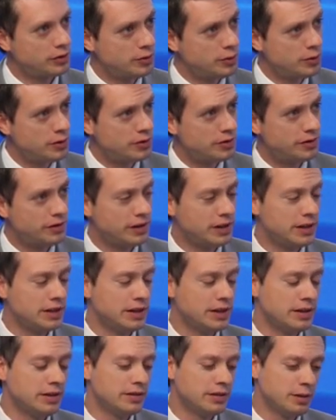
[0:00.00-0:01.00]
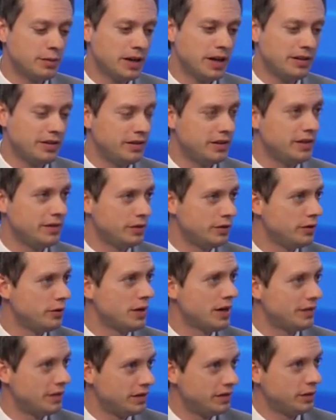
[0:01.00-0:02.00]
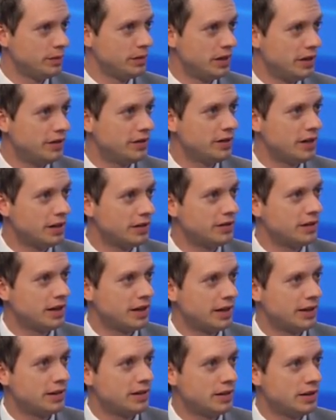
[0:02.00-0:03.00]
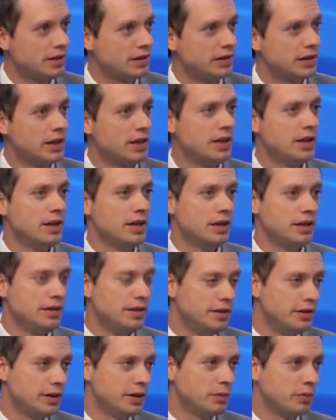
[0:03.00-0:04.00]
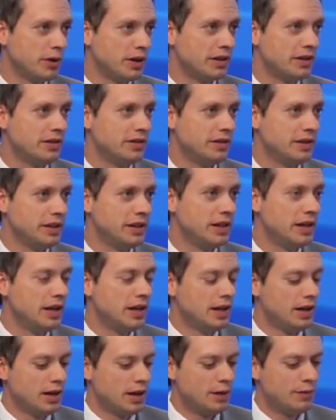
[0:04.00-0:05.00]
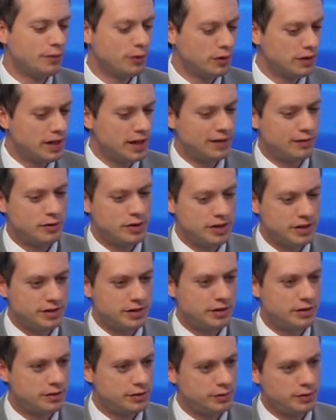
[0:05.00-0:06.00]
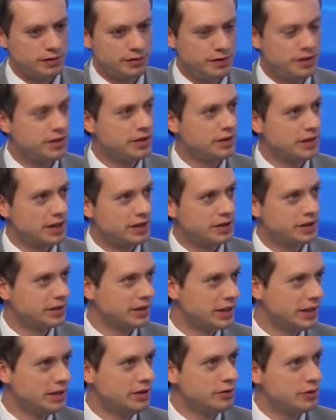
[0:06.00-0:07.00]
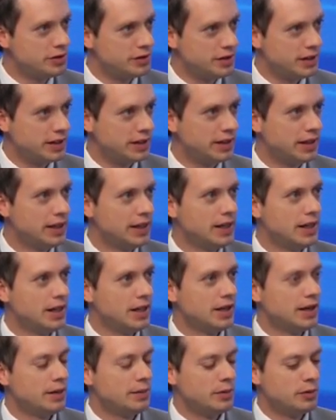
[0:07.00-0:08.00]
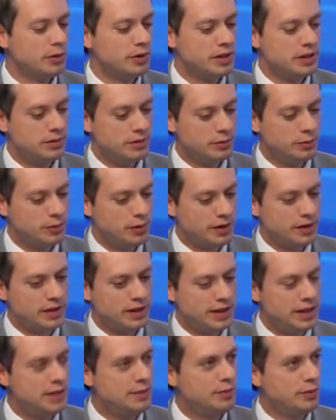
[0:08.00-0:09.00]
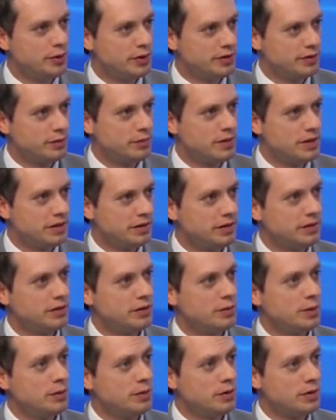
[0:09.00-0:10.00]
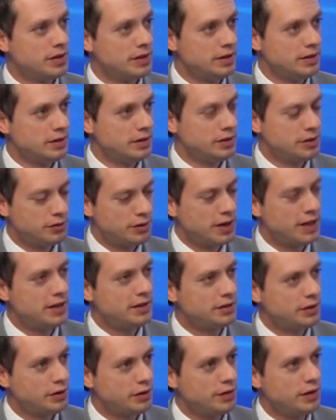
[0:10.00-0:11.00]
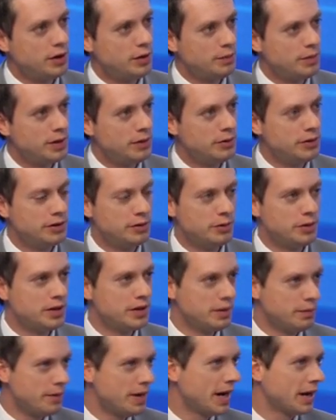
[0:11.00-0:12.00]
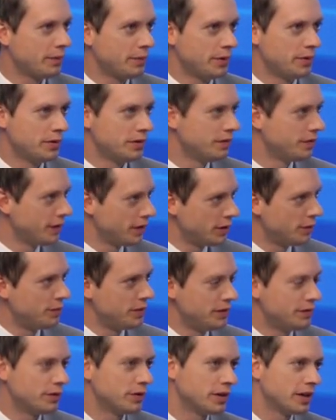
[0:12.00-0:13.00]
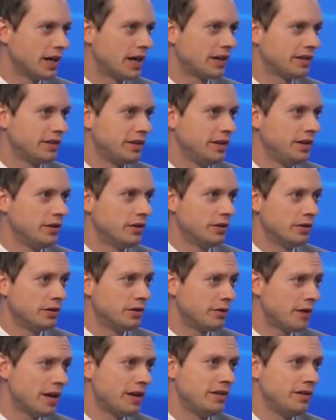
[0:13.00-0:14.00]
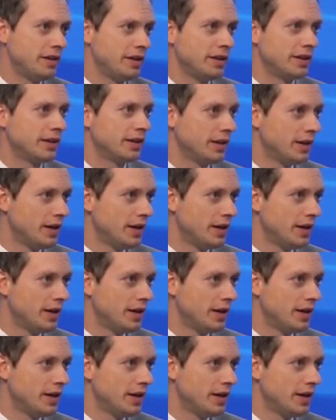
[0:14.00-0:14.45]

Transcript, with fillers: course, and, and, in some cases, even do have dissemination outside of the lung during pregnancy um, for a lot of reasons that are sort of physiologically interesting. Um, but really, one of the key points from this is to remember that, that triazole therapy, which is really the backbone of therapy for cocci or teratogenic,